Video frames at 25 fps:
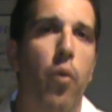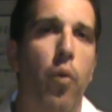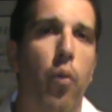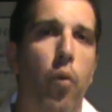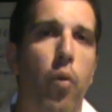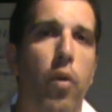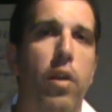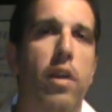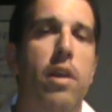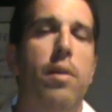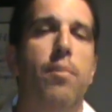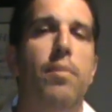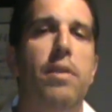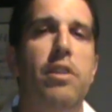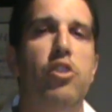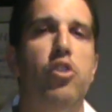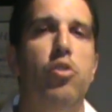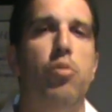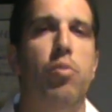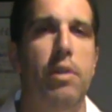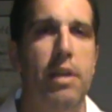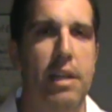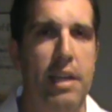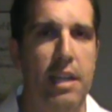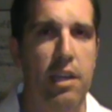We're going to be
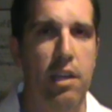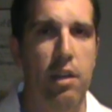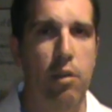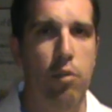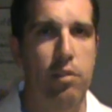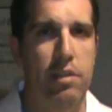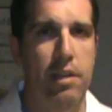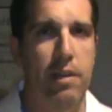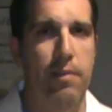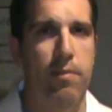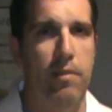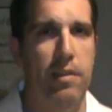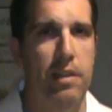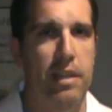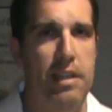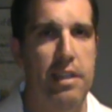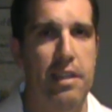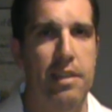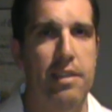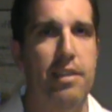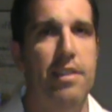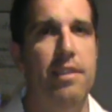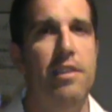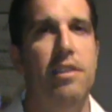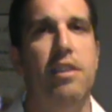treating you differently.
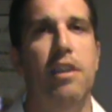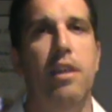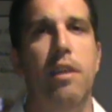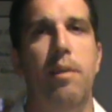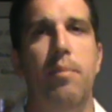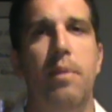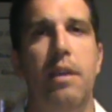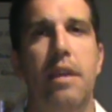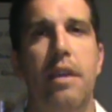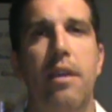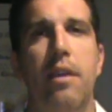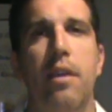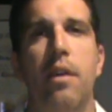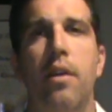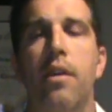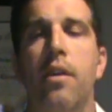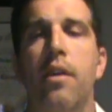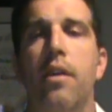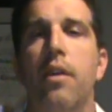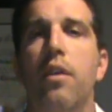This is going to be